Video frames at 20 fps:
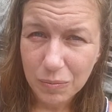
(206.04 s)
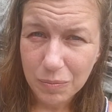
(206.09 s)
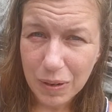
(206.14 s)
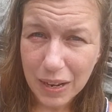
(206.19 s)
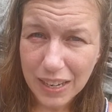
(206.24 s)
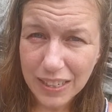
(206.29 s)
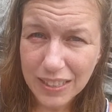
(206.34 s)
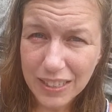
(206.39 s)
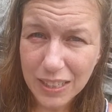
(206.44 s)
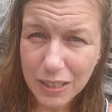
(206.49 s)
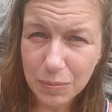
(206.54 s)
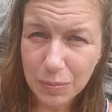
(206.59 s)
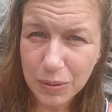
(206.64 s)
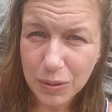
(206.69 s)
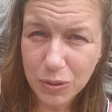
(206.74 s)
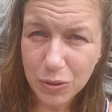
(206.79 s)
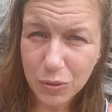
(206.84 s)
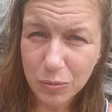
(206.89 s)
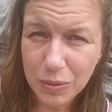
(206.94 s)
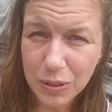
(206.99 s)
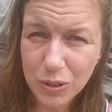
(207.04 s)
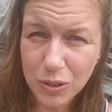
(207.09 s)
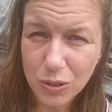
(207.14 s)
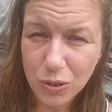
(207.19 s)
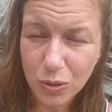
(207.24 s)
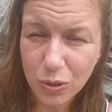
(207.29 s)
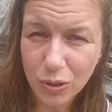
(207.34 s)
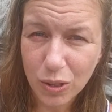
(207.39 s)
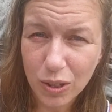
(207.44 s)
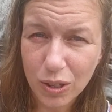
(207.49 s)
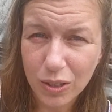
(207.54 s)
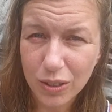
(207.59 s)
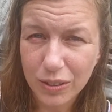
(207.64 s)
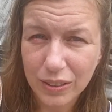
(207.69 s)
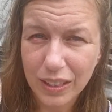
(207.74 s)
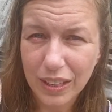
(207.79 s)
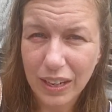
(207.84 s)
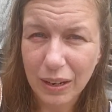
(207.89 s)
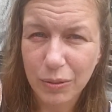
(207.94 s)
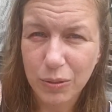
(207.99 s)
My ex-husband told me so
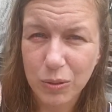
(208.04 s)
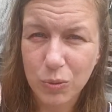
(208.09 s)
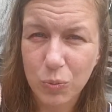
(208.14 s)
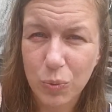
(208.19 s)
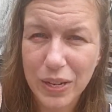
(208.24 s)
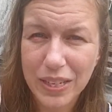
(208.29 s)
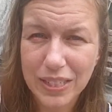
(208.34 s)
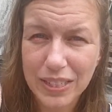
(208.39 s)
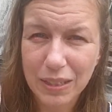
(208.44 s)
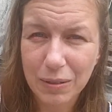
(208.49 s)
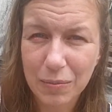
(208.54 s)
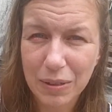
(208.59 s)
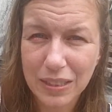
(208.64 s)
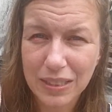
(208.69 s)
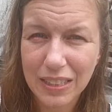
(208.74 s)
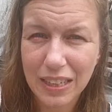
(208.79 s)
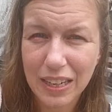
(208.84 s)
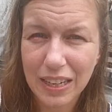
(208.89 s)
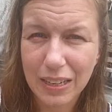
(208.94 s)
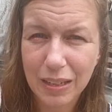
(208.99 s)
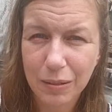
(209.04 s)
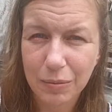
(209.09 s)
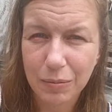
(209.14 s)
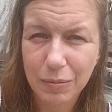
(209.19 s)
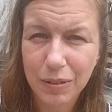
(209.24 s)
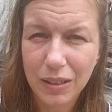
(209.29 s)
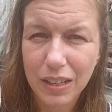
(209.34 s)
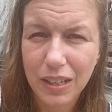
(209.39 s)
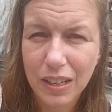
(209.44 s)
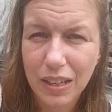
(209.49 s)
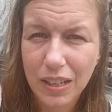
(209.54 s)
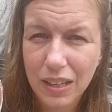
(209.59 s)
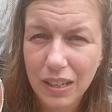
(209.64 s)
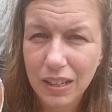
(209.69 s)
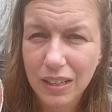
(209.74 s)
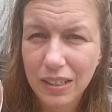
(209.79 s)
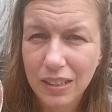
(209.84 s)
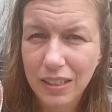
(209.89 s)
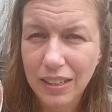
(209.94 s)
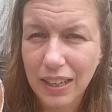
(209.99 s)
long that I was wasting my time
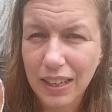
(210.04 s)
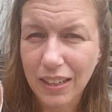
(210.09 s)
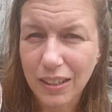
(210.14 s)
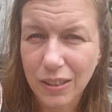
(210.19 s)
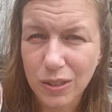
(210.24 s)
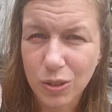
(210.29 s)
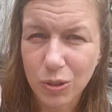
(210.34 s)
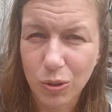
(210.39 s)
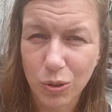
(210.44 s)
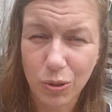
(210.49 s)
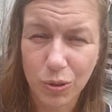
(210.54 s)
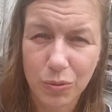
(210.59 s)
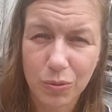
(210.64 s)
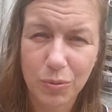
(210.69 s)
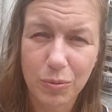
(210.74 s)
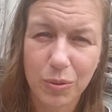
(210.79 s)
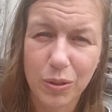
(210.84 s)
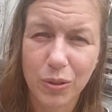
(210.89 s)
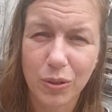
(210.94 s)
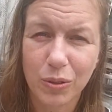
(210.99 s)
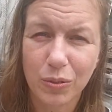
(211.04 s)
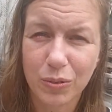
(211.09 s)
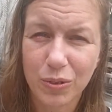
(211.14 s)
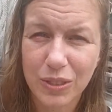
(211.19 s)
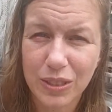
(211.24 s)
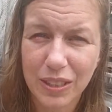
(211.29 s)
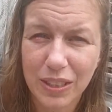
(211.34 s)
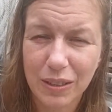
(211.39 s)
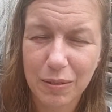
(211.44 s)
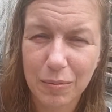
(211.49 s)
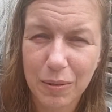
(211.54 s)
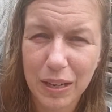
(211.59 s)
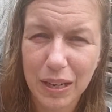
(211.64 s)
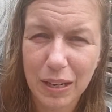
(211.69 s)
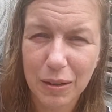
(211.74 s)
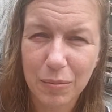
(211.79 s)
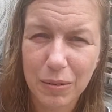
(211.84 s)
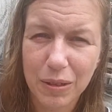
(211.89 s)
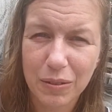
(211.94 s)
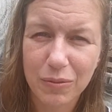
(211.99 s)
getting a degree from the University of
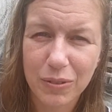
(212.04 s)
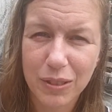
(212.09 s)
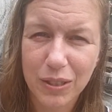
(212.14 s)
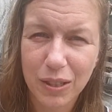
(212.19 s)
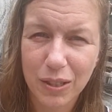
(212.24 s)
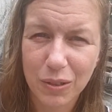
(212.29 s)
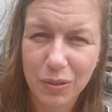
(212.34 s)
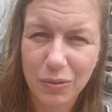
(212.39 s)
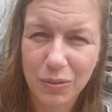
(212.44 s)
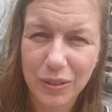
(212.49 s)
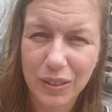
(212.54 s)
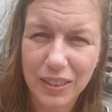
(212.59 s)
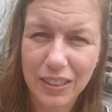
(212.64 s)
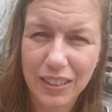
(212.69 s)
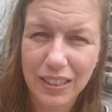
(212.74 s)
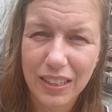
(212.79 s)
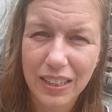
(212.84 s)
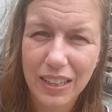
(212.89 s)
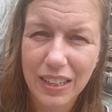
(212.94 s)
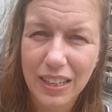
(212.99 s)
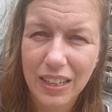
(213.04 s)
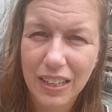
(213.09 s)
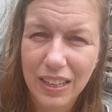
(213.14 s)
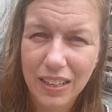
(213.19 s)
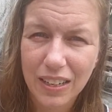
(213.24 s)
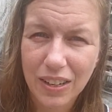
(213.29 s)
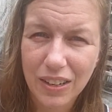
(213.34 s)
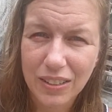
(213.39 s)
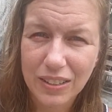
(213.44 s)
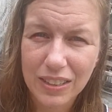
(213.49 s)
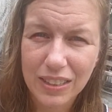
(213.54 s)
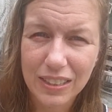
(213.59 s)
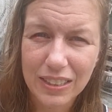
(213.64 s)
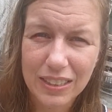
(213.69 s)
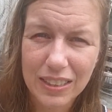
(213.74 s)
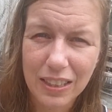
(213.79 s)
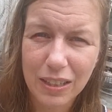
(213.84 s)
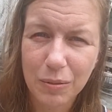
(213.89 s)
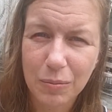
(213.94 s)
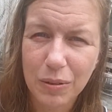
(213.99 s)
Miami in photography, constantly
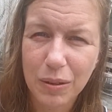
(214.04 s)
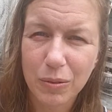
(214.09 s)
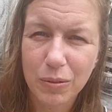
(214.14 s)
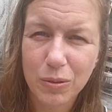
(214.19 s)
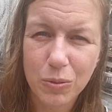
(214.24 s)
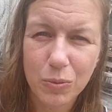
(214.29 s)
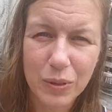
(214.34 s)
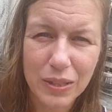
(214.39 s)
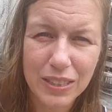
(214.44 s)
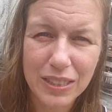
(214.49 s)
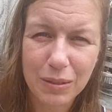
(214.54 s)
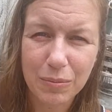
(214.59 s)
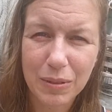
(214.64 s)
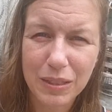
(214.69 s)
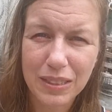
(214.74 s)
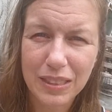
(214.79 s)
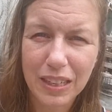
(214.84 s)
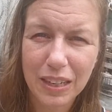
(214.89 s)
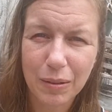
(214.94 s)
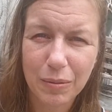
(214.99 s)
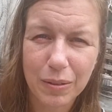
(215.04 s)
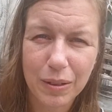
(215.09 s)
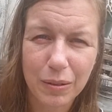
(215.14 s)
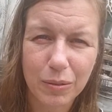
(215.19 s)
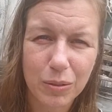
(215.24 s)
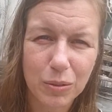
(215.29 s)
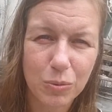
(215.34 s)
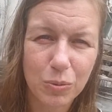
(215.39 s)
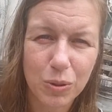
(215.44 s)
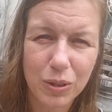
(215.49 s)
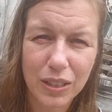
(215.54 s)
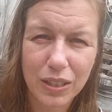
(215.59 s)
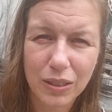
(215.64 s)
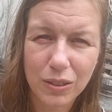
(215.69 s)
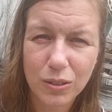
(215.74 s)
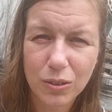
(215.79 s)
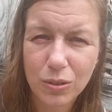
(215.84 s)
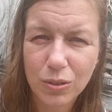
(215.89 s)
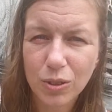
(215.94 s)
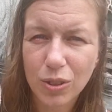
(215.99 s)
telling me I was wasting my time and I was working
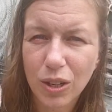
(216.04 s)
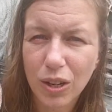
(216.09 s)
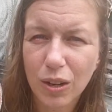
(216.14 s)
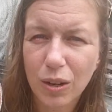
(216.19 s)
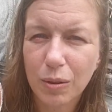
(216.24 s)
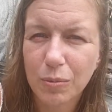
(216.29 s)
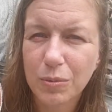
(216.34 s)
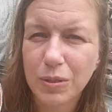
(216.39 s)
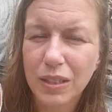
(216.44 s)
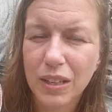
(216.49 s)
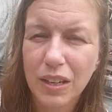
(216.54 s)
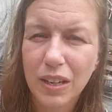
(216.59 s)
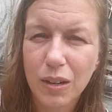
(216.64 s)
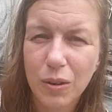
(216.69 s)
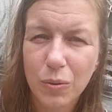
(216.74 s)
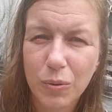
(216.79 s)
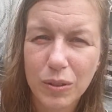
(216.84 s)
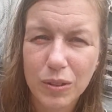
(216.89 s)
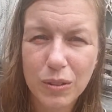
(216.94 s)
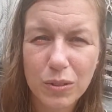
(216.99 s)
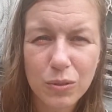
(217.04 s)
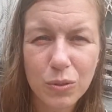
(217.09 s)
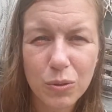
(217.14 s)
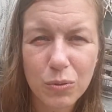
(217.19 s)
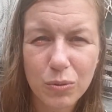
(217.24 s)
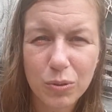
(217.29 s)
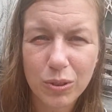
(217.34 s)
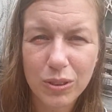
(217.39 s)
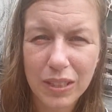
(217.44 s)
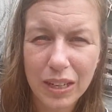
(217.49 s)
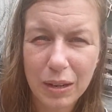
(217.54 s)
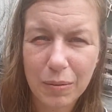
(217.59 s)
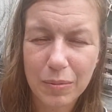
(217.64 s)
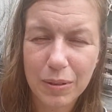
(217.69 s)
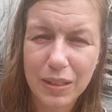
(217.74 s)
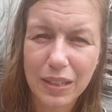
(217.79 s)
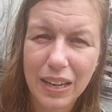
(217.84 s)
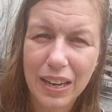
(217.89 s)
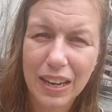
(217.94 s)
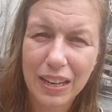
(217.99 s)
2 jobs, went to school full time,
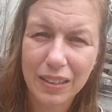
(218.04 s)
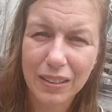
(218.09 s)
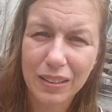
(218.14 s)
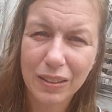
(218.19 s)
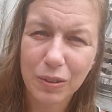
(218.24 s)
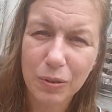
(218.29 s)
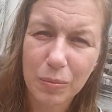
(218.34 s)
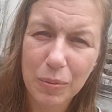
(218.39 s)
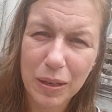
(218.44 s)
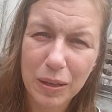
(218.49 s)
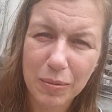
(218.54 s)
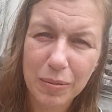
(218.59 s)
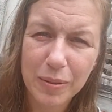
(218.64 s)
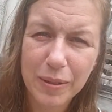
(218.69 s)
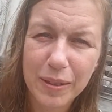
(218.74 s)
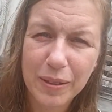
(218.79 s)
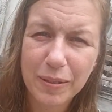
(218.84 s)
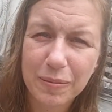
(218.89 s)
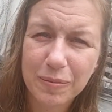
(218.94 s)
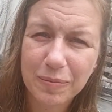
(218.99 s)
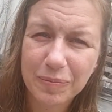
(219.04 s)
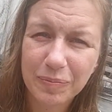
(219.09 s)
and I had a little baby